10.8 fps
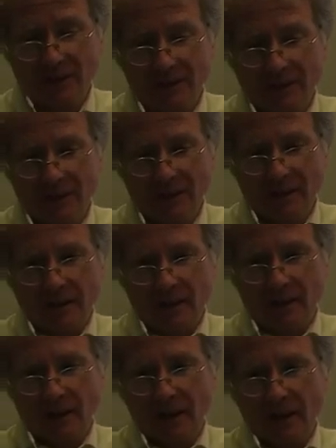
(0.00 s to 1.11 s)
not,
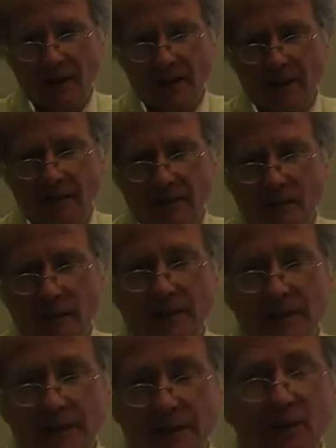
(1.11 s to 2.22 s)
the
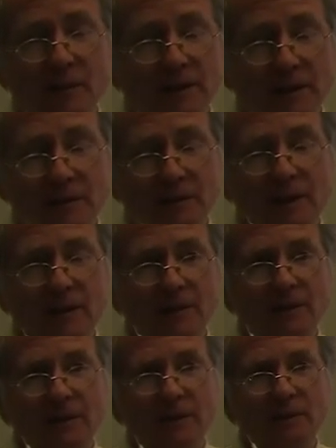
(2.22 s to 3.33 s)
basic human genome
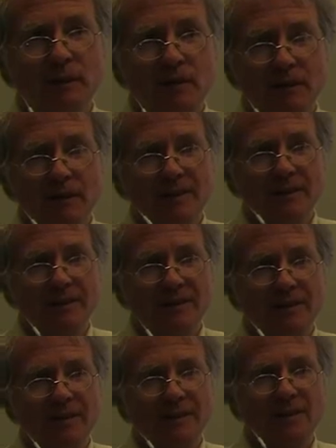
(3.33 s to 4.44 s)
sequence is public,
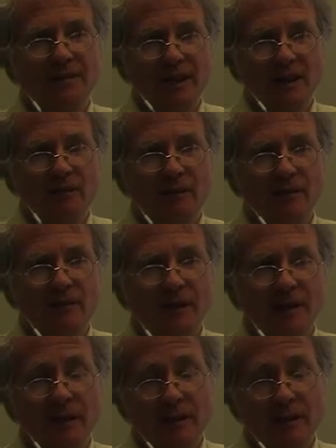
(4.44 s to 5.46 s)
it's available.